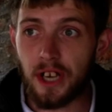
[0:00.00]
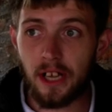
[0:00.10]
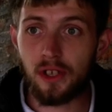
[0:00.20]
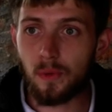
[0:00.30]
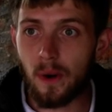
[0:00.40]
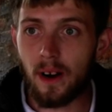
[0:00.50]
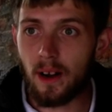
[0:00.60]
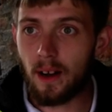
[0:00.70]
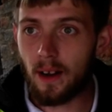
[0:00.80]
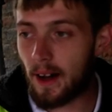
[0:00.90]
chance where
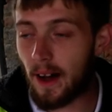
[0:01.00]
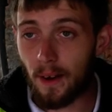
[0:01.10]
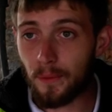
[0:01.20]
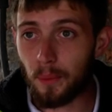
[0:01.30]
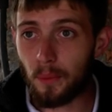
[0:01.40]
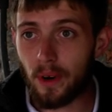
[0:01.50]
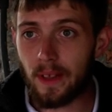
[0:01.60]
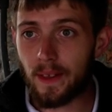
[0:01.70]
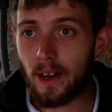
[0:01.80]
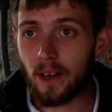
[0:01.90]
I have the
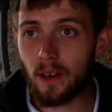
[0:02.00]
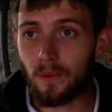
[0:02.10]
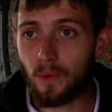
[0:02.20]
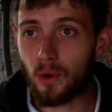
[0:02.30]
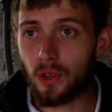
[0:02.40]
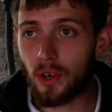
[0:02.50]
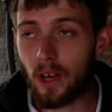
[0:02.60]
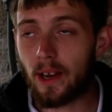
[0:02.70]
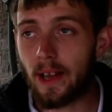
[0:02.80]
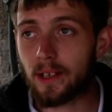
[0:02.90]
money that I can afford to do
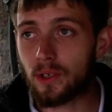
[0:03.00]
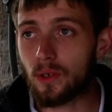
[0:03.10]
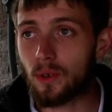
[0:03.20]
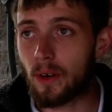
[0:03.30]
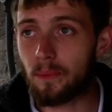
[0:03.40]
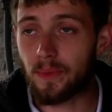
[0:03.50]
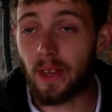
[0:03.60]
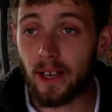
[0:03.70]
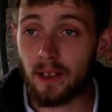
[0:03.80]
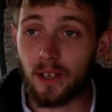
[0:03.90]
it, like, so I'm
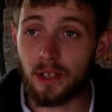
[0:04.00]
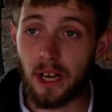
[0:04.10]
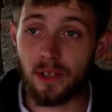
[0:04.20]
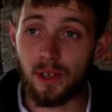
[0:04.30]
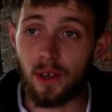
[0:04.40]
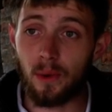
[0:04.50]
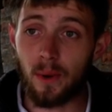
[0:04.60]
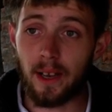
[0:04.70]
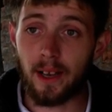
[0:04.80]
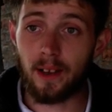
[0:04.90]
taking that chance now
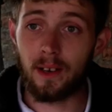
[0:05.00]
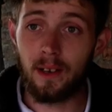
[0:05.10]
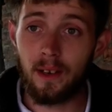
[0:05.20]
while I can.